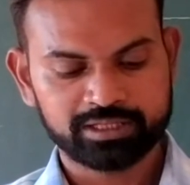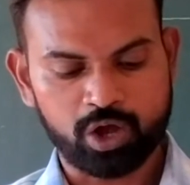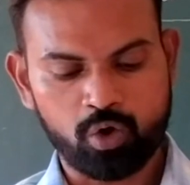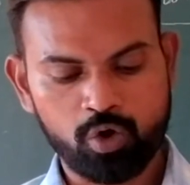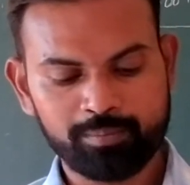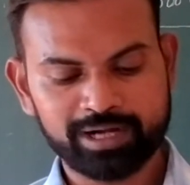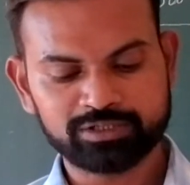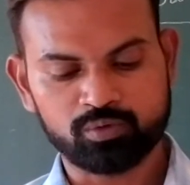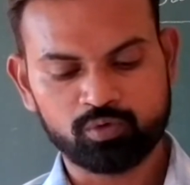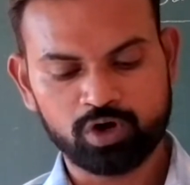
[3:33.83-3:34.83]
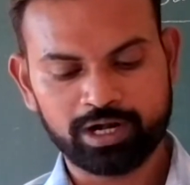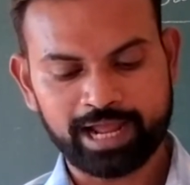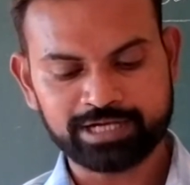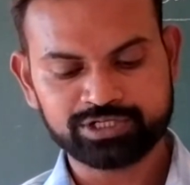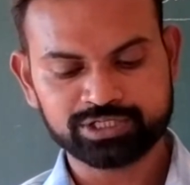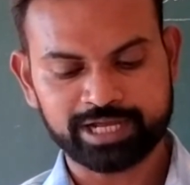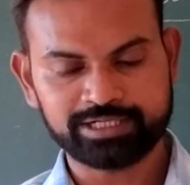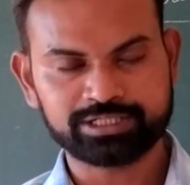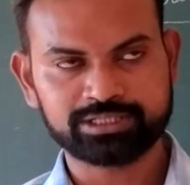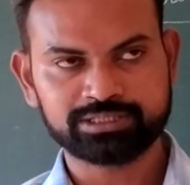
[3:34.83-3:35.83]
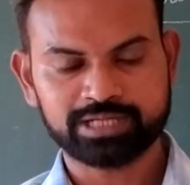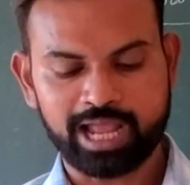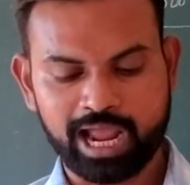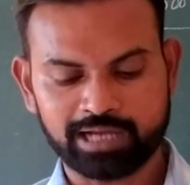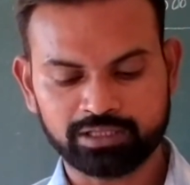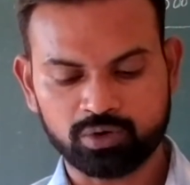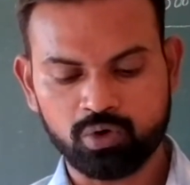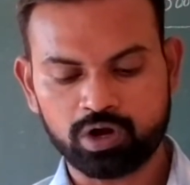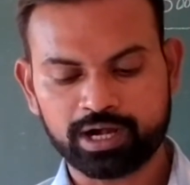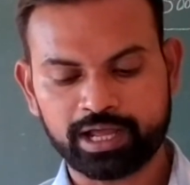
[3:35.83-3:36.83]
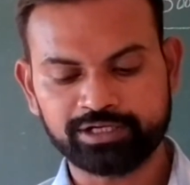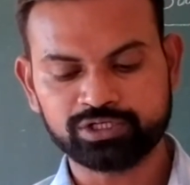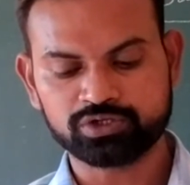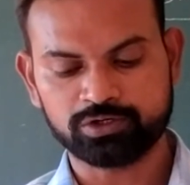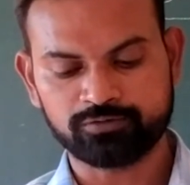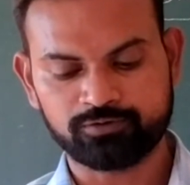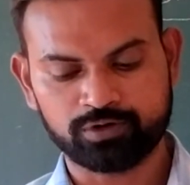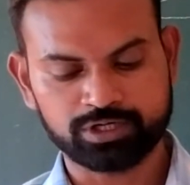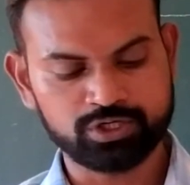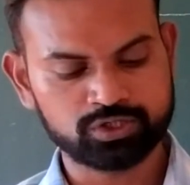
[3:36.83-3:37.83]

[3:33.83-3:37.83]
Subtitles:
The Home and the World 1919 and The Gora 1924.